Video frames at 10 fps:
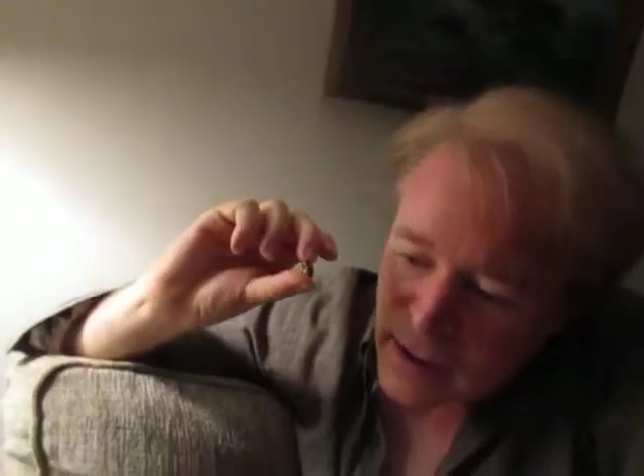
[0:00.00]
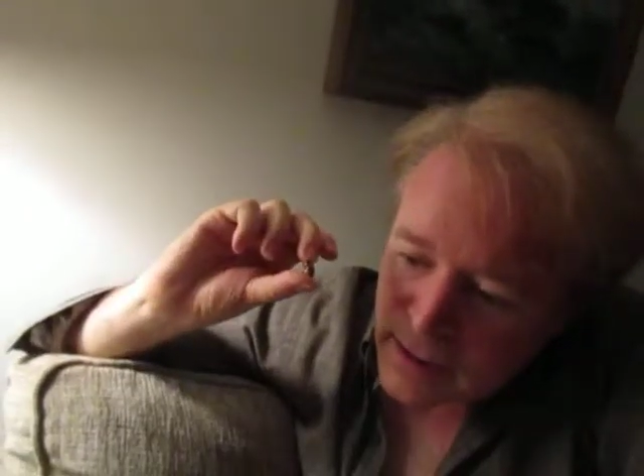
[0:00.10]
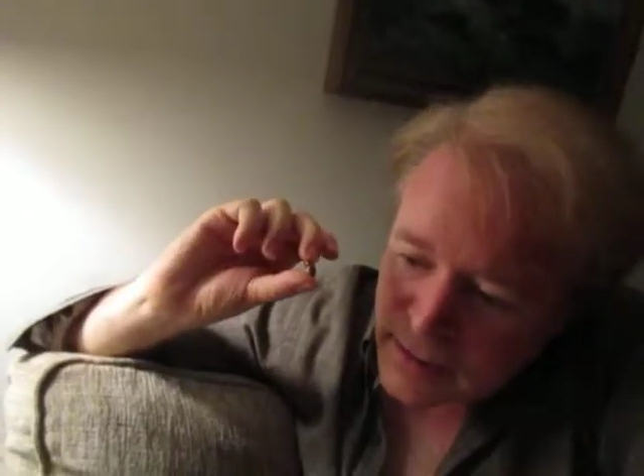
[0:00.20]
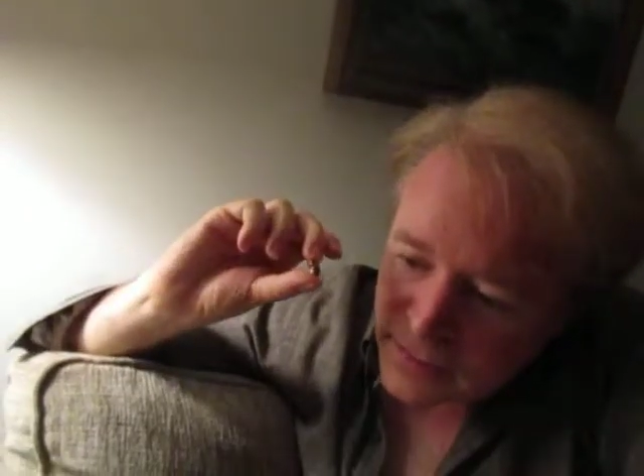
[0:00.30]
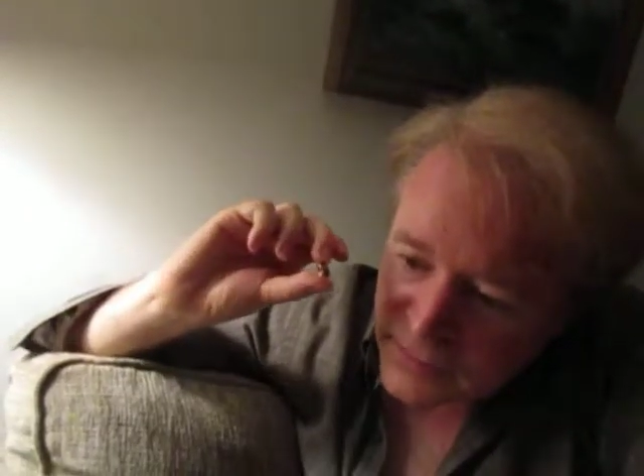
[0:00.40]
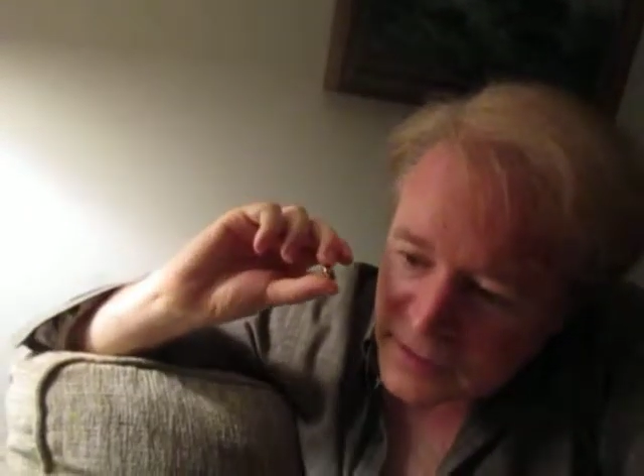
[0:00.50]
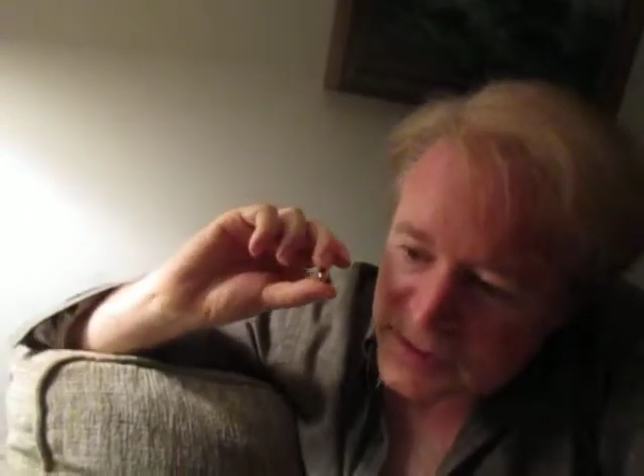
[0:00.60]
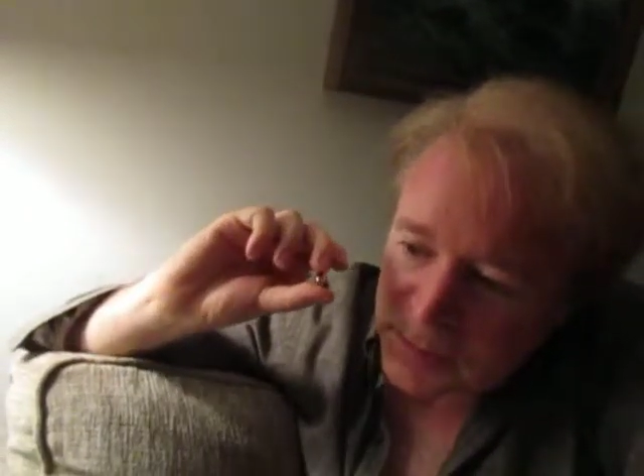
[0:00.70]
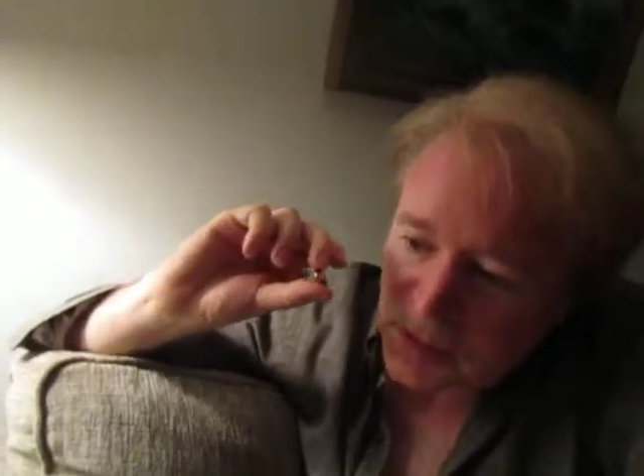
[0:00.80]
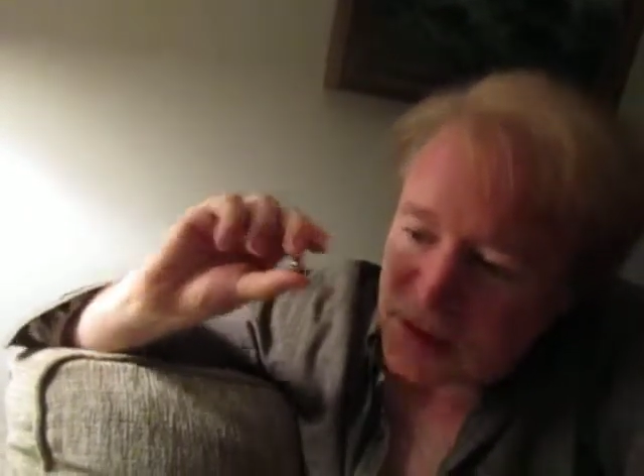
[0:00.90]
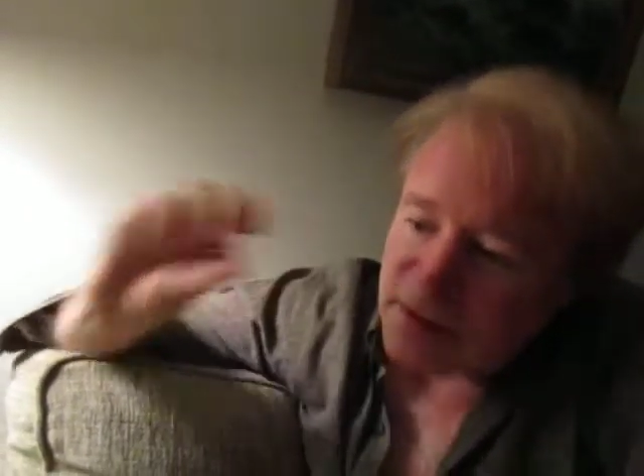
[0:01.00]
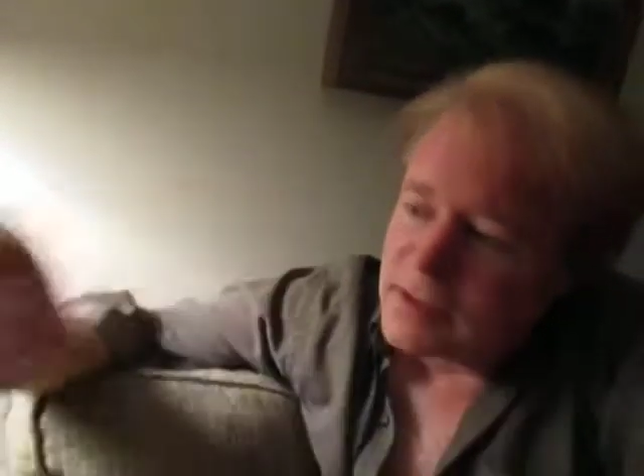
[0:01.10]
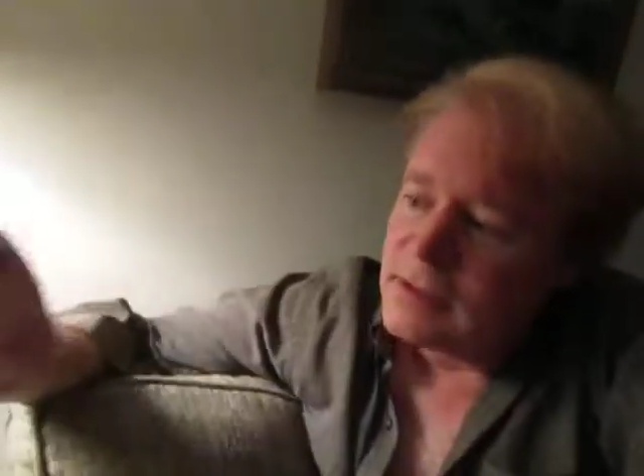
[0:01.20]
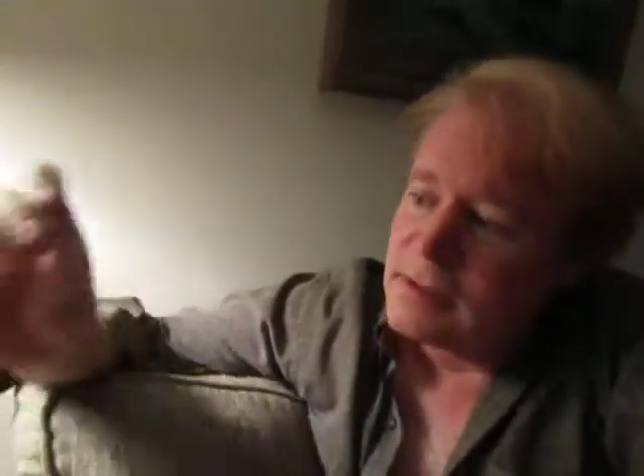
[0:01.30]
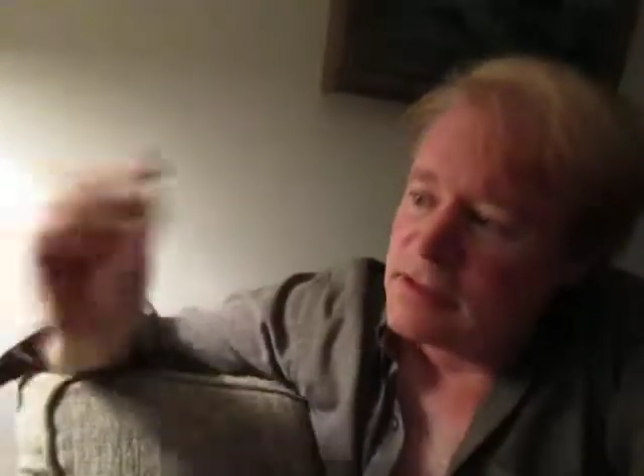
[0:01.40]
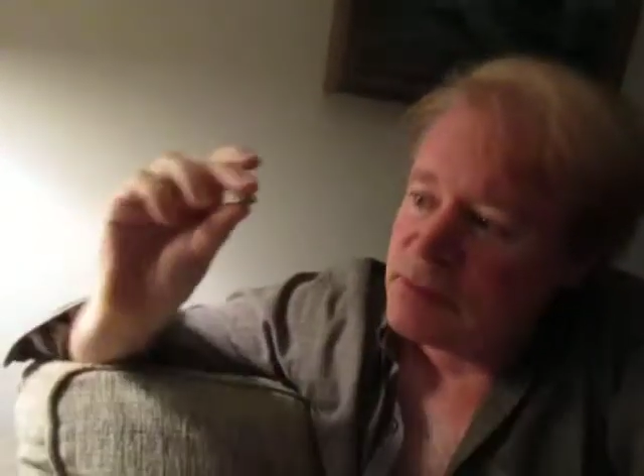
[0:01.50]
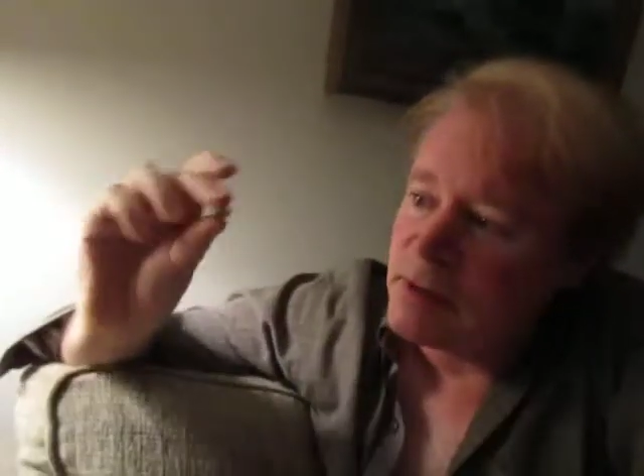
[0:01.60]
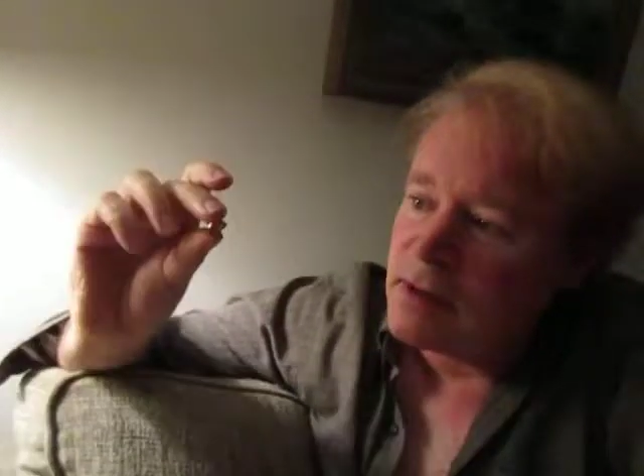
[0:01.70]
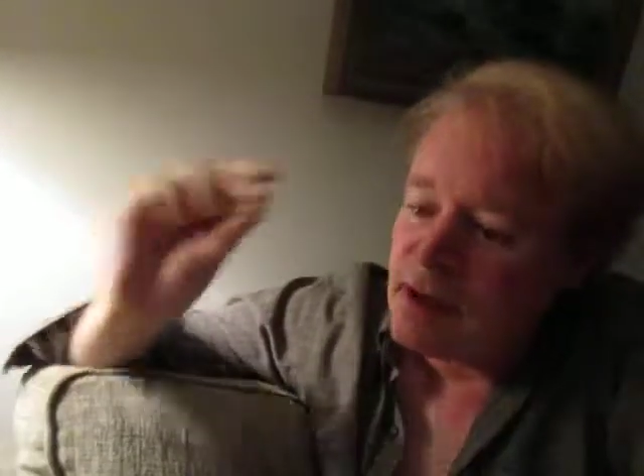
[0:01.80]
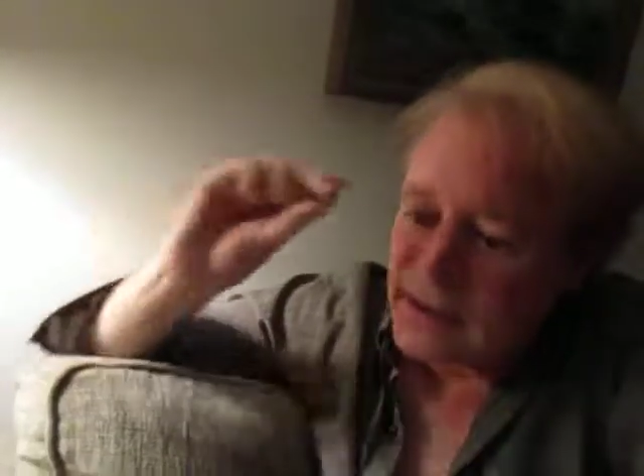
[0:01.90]
the first bullet, this
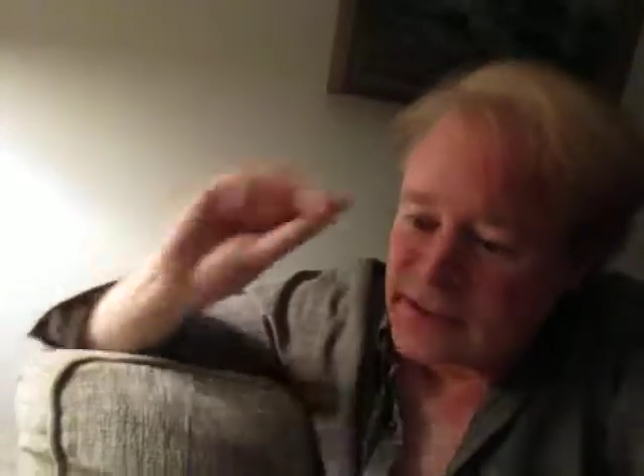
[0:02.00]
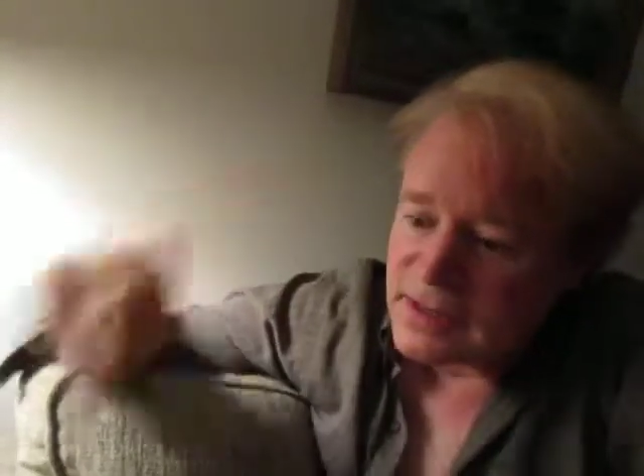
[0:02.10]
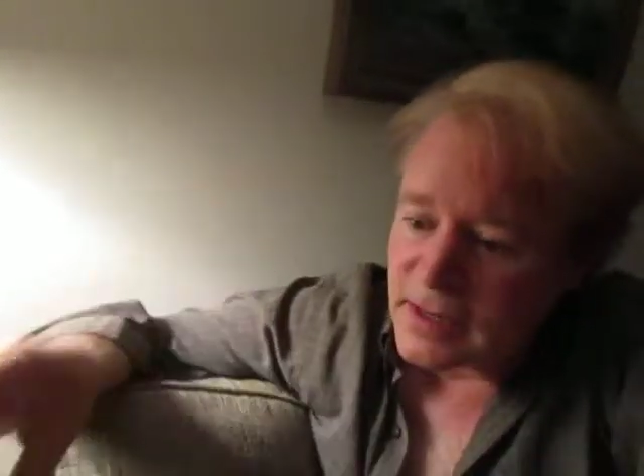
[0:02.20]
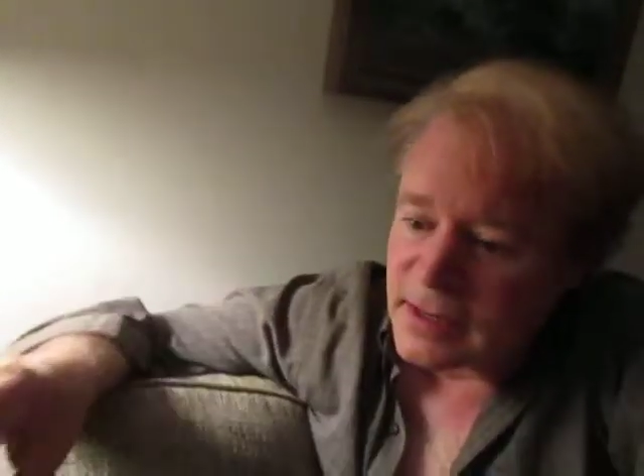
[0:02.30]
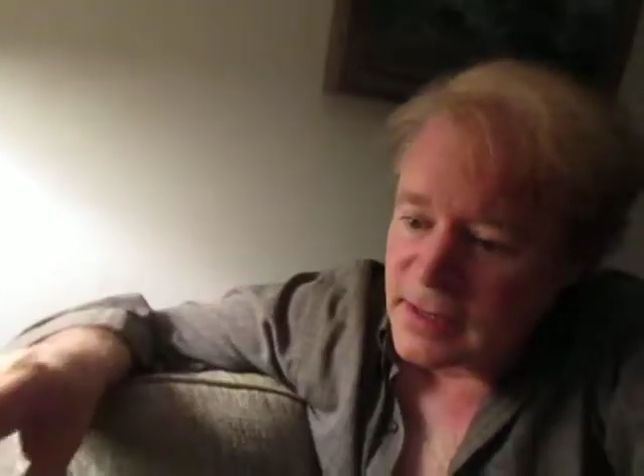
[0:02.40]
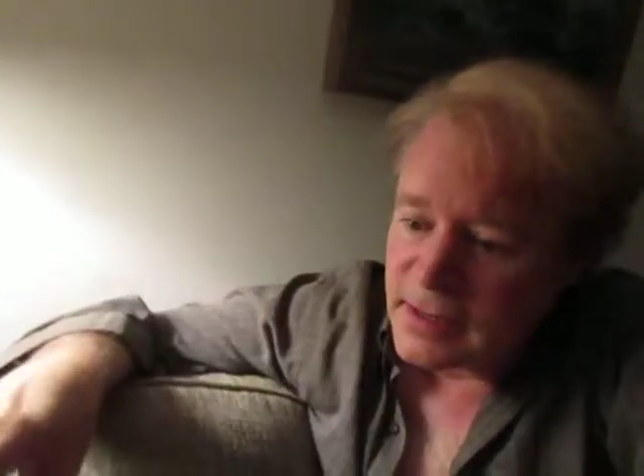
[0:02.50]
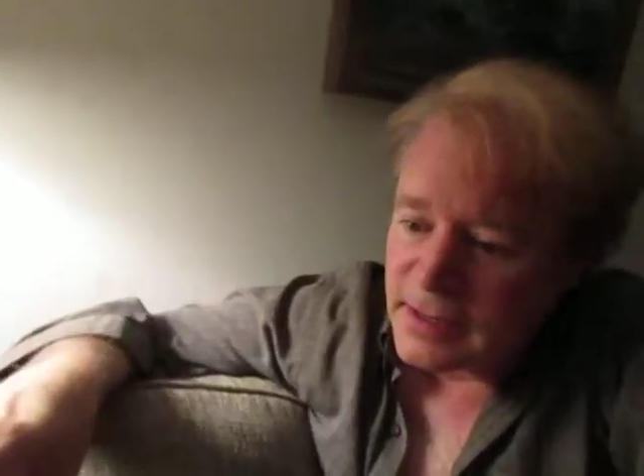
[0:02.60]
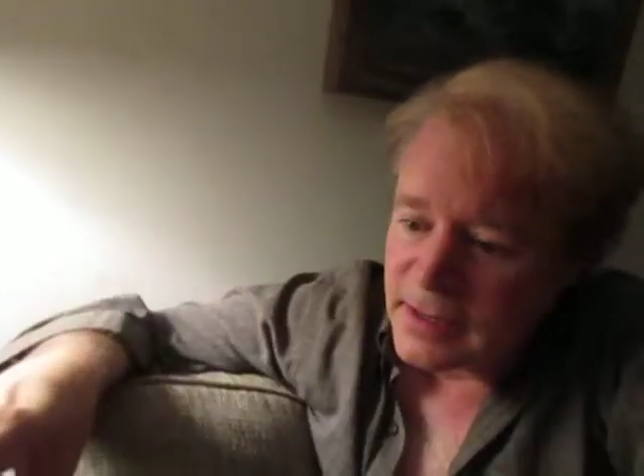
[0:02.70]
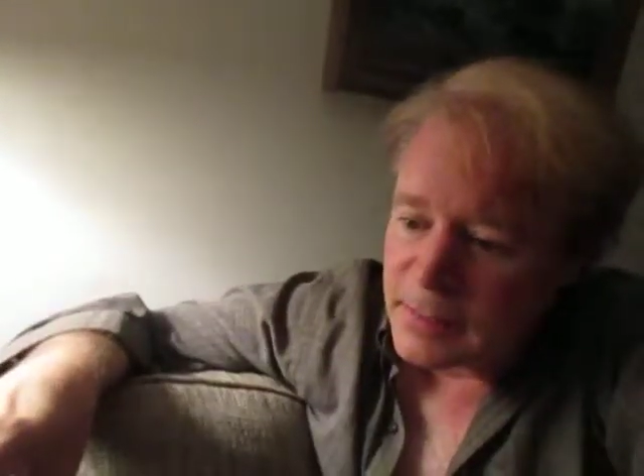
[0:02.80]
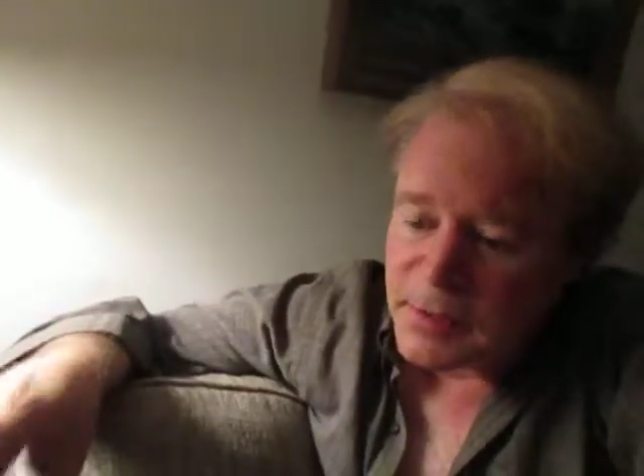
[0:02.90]
one, got stuck in there,